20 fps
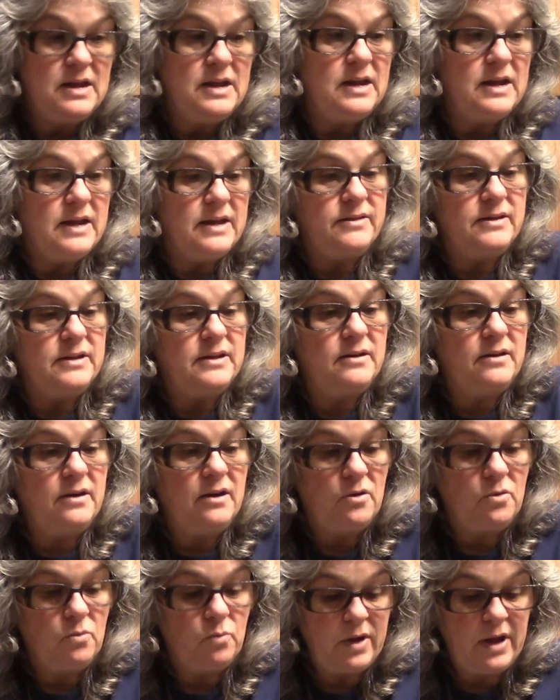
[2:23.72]
And then
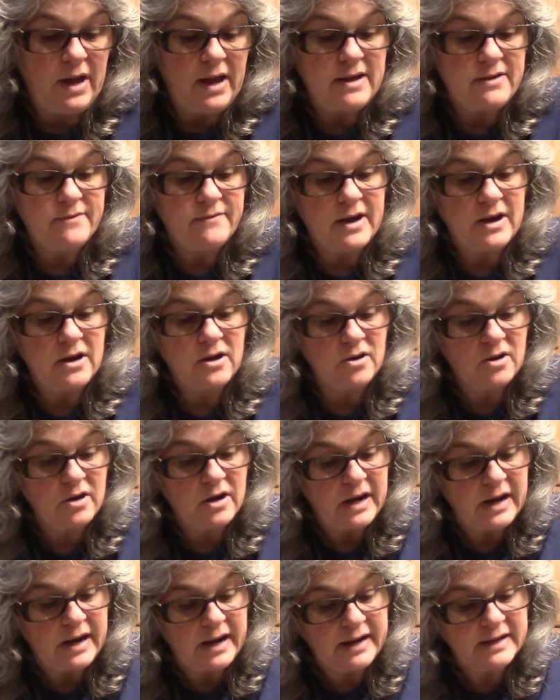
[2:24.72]
we have our
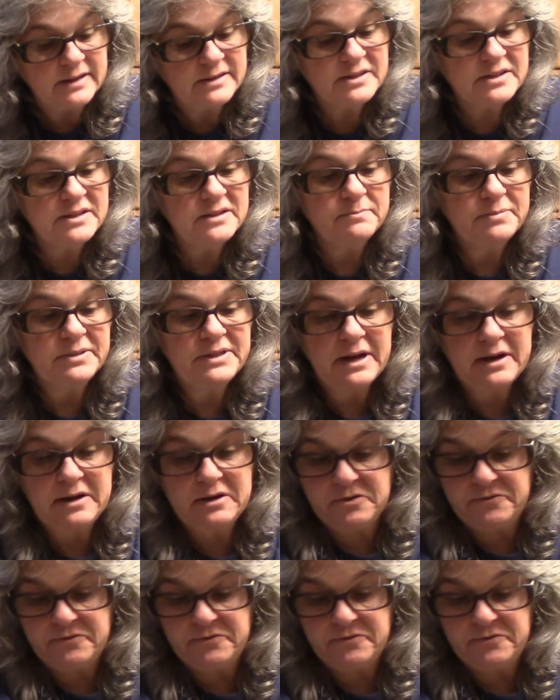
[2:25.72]
instant potato